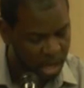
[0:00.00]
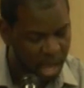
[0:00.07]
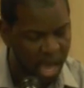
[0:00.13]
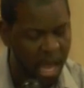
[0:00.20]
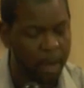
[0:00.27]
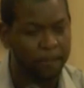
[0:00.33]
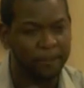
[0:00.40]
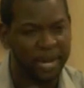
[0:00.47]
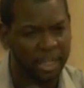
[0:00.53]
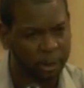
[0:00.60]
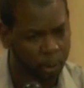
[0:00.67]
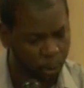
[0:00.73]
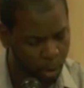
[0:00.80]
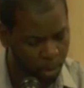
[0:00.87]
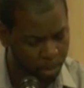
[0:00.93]
and
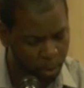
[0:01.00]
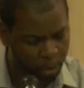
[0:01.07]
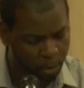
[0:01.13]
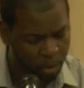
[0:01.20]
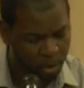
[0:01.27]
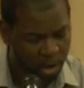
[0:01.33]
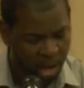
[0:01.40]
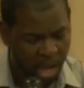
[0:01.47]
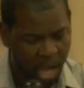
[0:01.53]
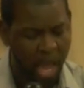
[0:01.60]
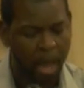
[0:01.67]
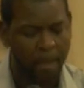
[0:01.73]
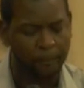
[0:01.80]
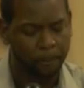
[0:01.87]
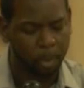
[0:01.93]
miserable
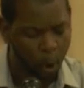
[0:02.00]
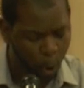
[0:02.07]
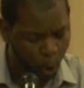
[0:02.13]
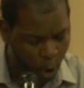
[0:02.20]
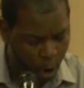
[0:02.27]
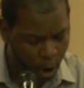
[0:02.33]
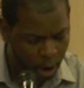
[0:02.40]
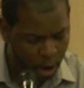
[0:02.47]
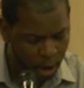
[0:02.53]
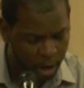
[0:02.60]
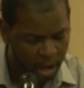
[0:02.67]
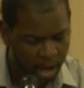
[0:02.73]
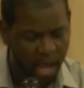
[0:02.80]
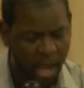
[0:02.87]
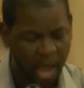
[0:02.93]
and poor
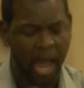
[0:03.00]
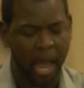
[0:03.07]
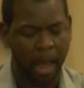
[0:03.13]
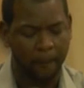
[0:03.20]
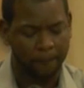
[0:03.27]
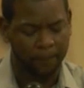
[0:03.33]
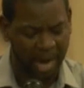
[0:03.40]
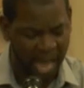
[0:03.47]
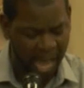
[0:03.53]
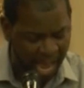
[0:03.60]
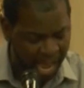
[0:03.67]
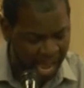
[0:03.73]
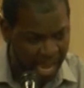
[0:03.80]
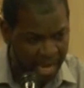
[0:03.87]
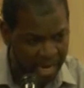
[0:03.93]
and
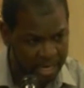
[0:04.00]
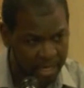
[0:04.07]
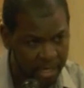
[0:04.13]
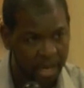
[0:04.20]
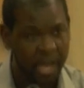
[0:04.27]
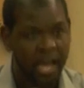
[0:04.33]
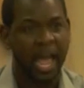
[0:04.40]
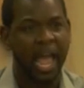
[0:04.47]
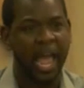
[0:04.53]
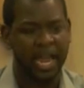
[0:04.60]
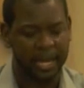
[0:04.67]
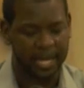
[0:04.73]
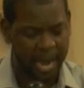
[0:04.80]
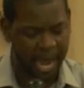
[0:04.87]
blind and